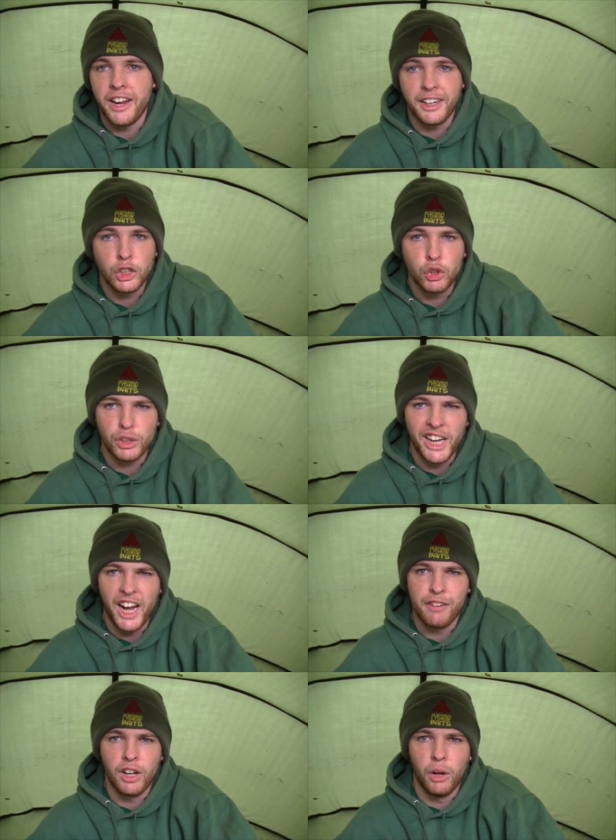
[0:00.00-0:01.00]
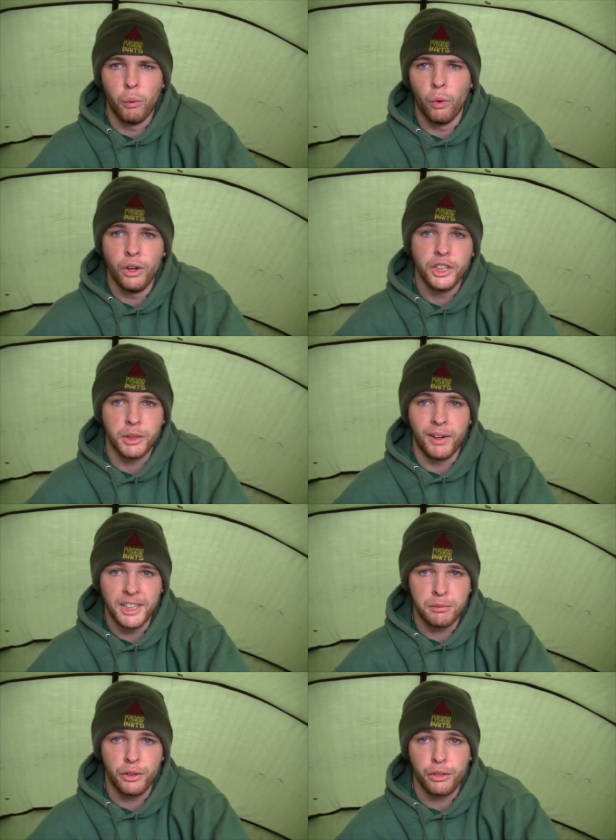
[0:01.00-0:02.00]
It controlled a hell of a lot of water, so I
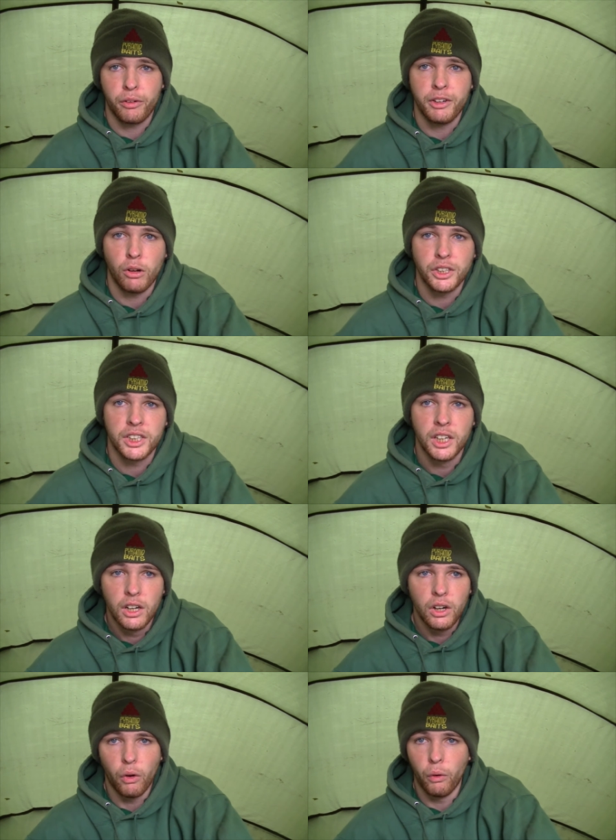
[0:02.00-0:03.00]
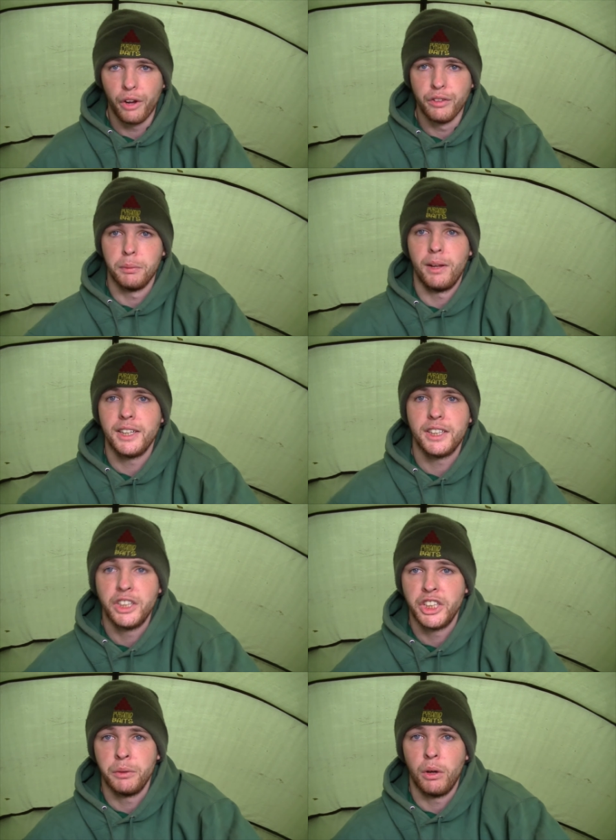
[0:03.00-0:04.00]
edged my 3 rods all over the place to
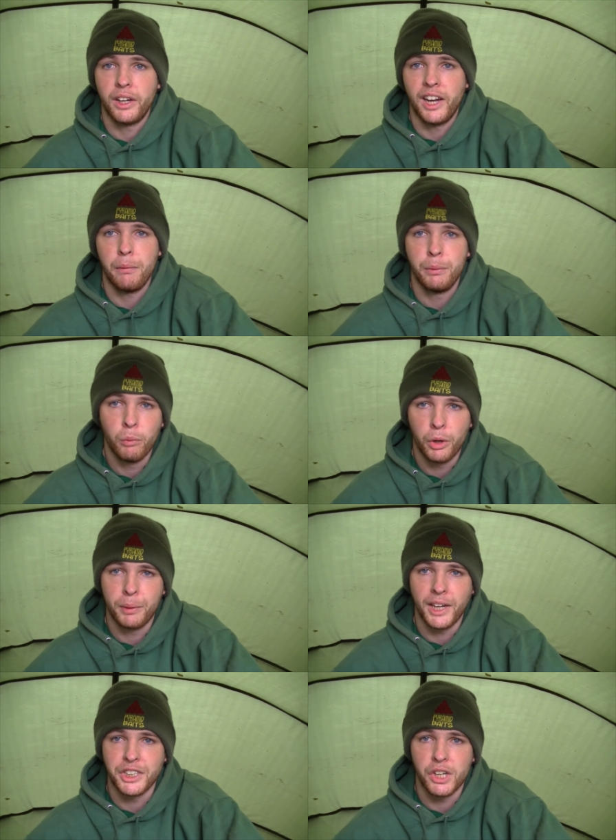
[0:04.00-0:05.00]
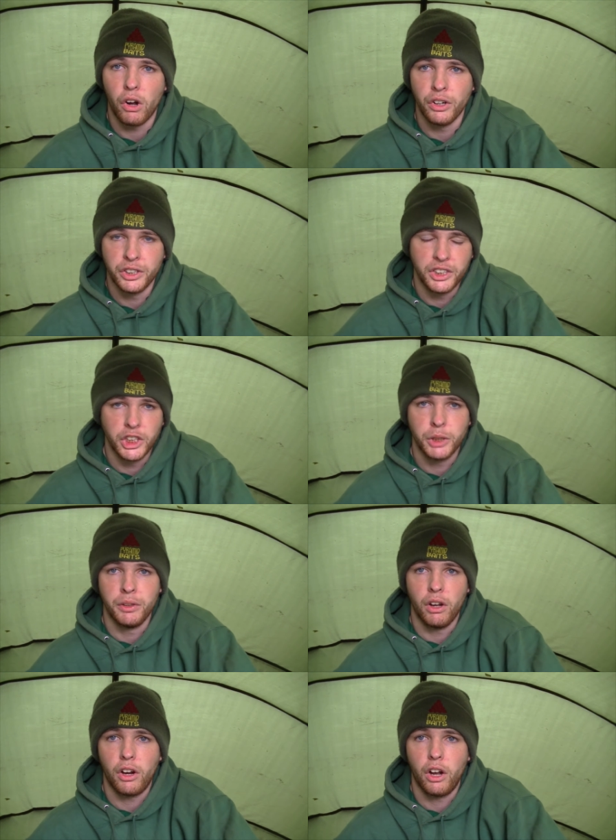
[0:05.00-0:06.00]
see what could happen. One was against islands and 2
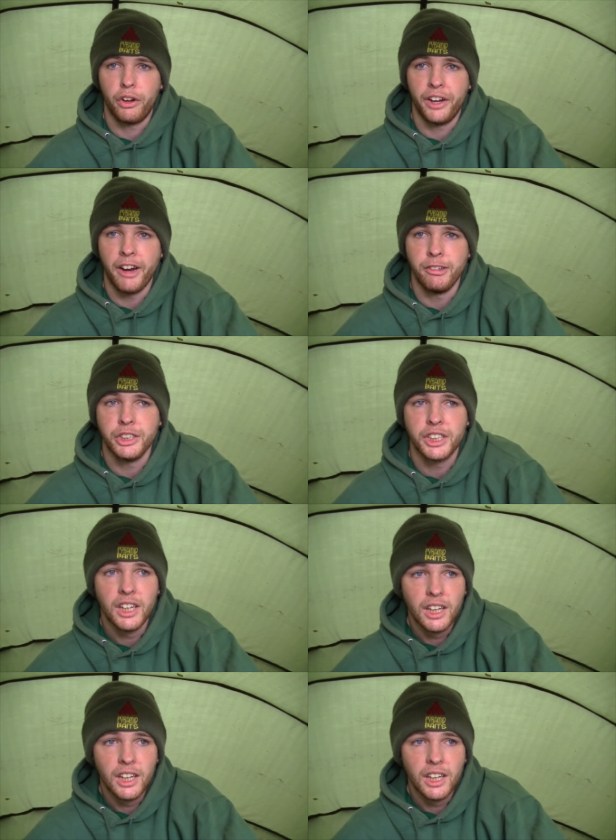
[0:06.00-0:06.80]
in likely looking areas.